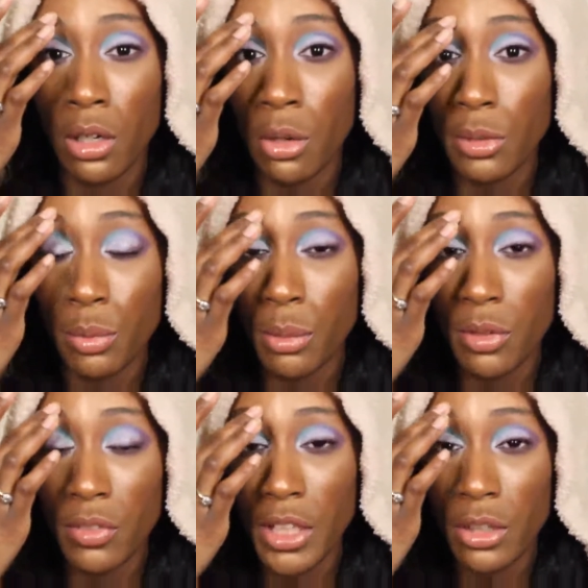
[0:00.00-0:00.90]
always put them
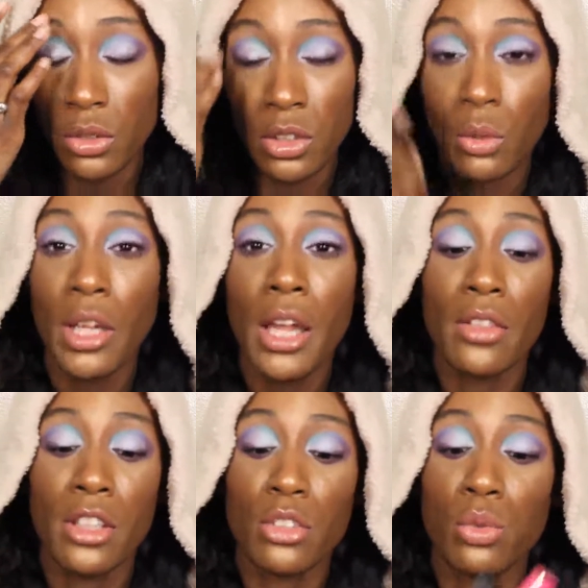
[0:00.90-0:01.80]
in videos, so
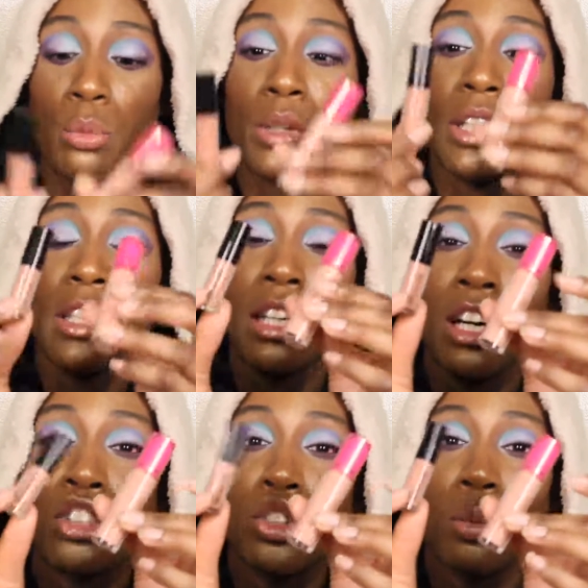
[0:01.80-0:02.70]
this will be
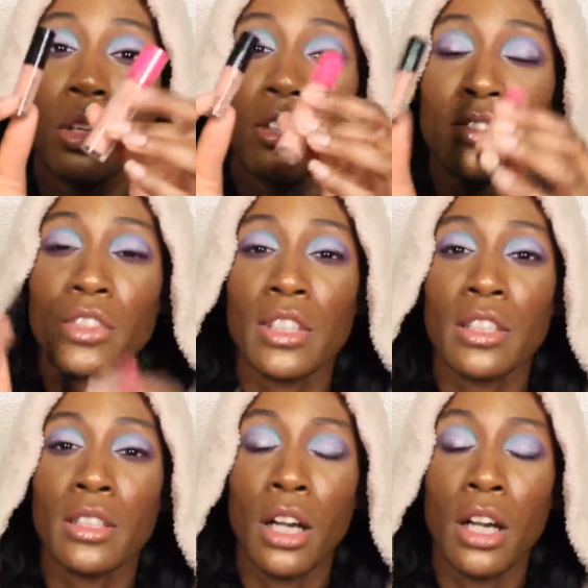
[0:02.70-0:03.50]
a dupe alert video,